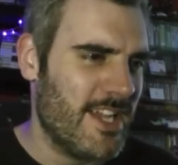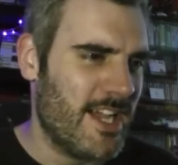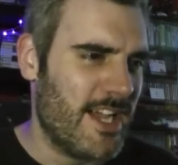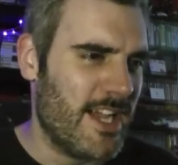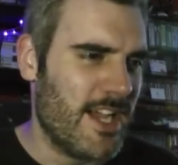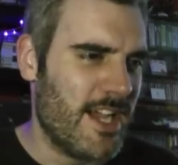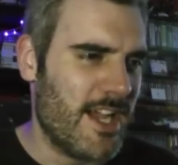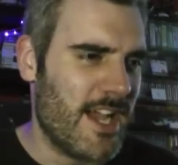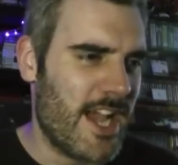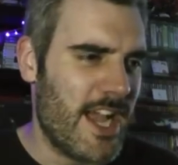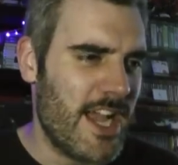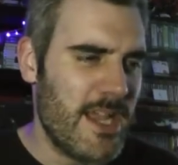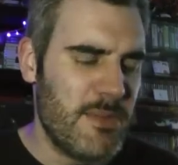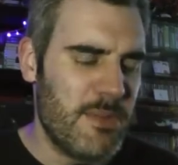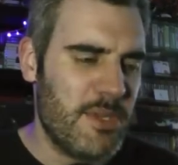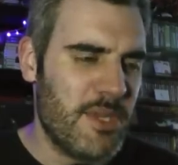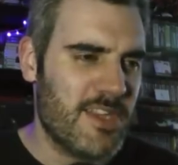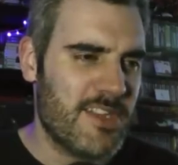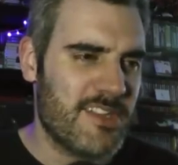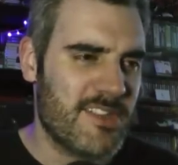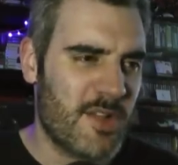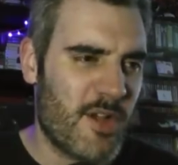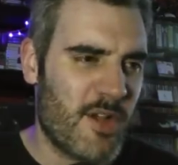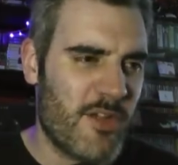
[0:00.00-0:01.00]

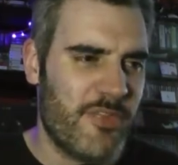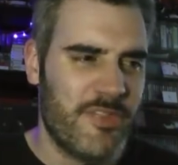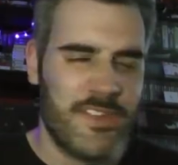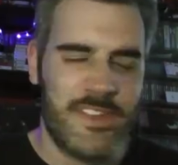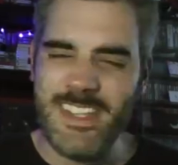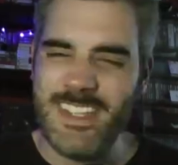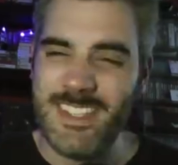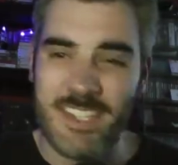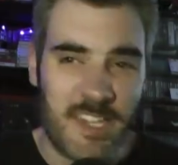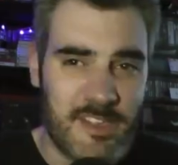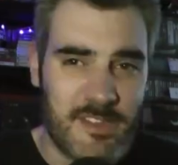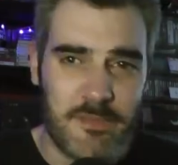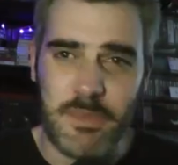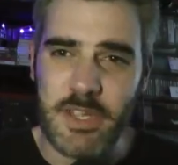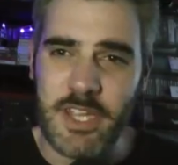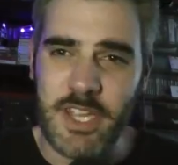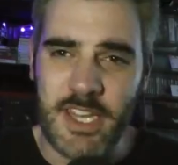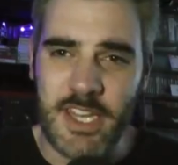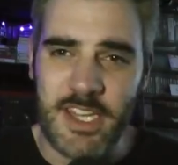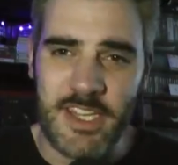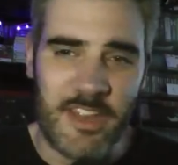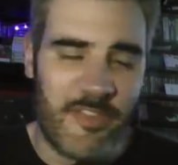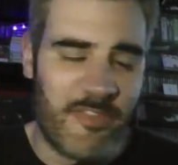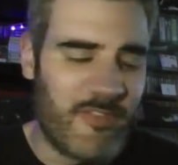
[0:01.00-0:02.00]
ABS off doesn't make
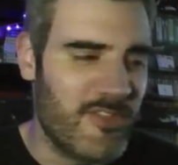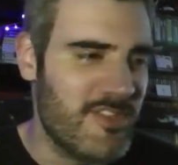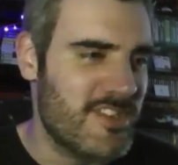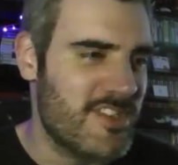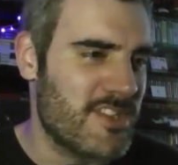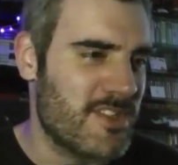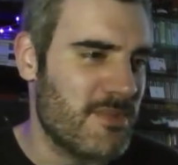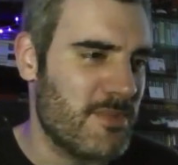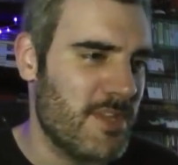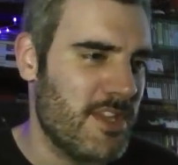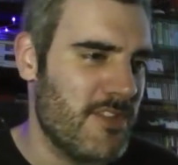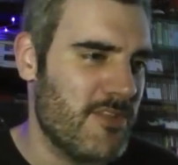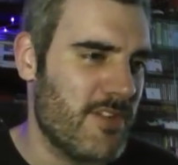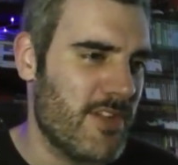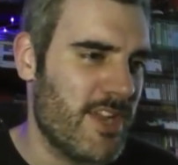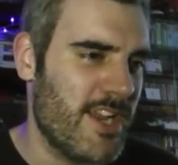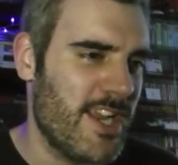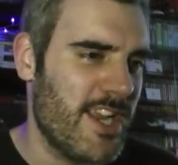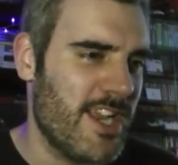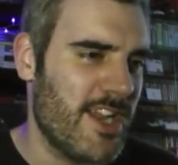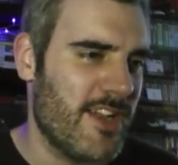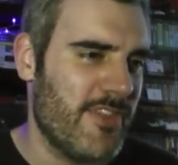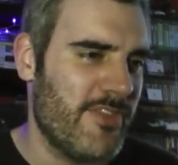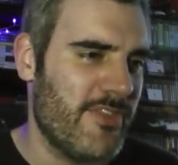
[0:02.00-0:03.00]
any difference to me
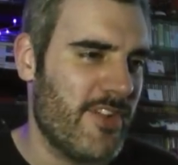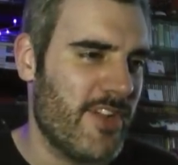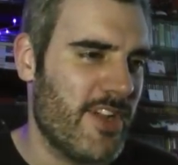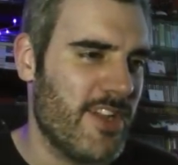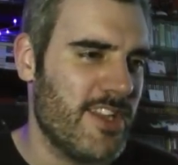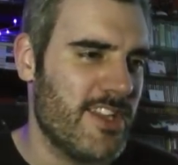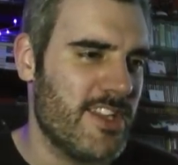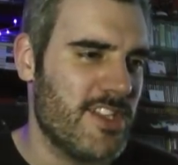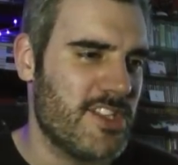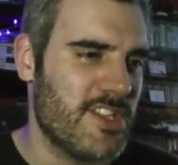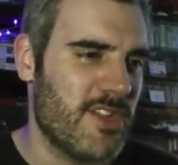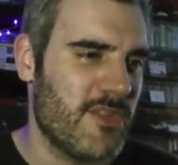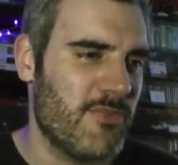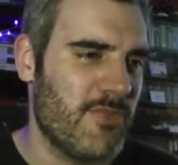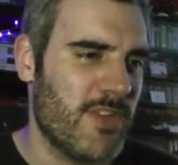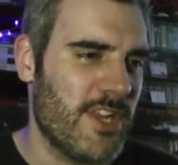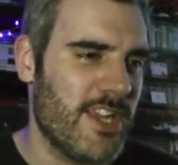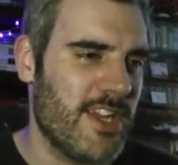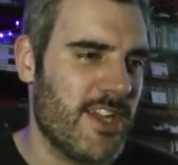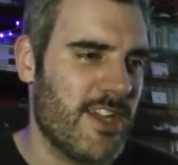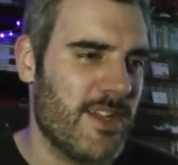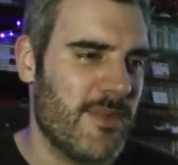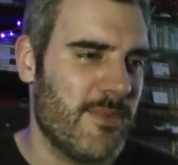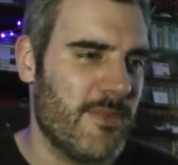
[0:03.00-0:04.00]
really. I find that generally